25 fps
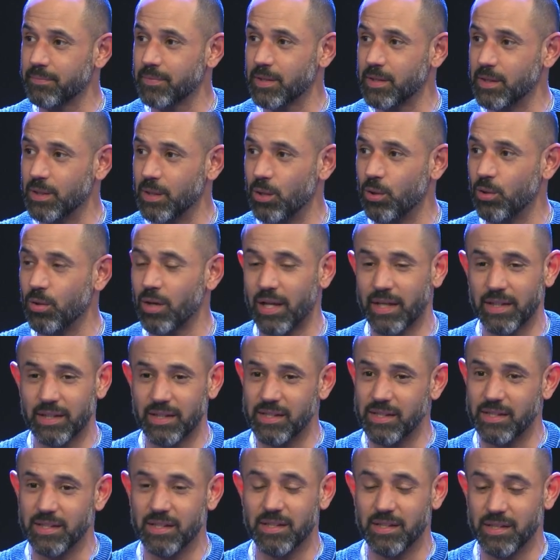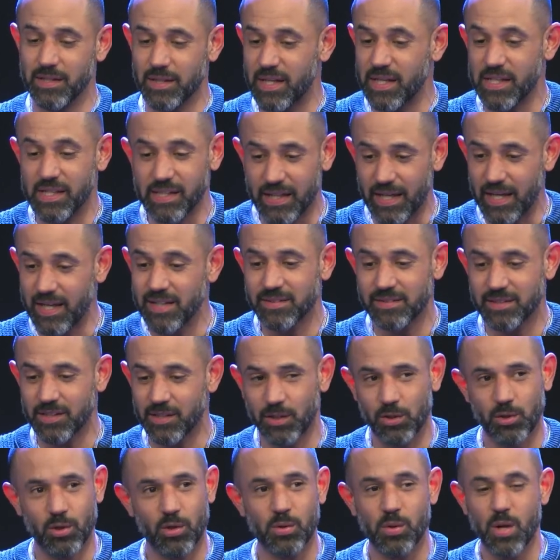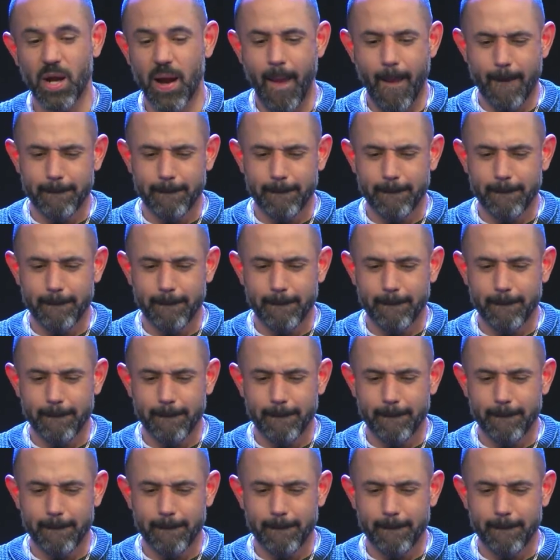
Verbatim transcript: You know, like he, he gets it, you know.